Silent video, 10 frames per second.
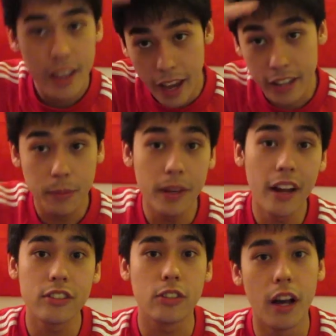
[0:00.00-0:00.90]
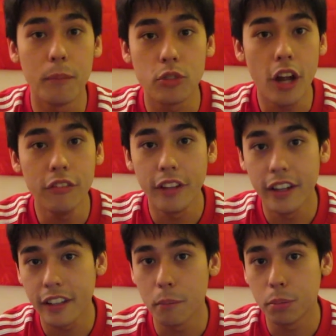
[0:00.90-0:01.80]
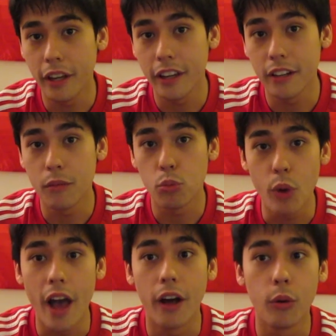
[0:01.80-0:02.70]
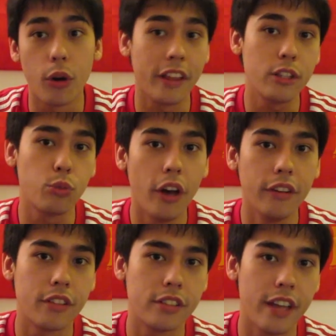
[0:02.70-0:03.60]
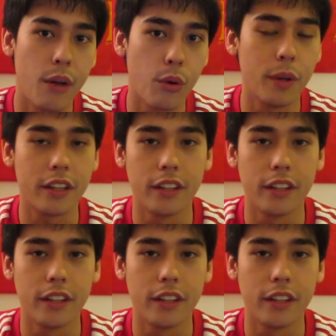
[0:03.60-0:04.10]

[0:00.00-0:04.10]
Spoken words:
And to be honest, John Flanagan played well, or at least well enough to say where we